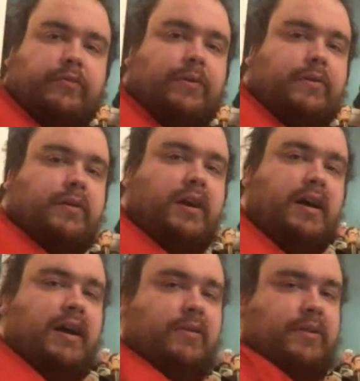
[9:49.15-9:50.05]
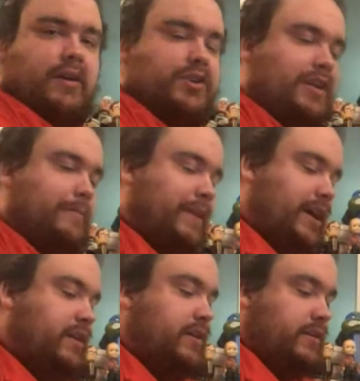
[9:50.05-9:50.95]
for Outlaw Johnny
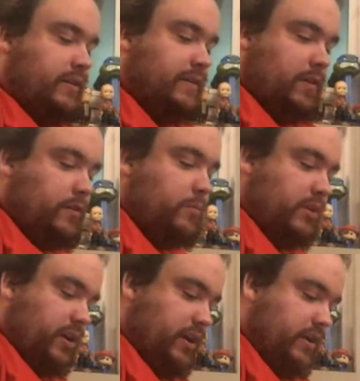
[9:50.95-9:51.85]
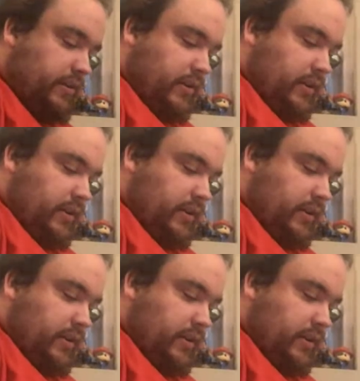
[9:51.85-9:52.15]
Black. Let's look on it.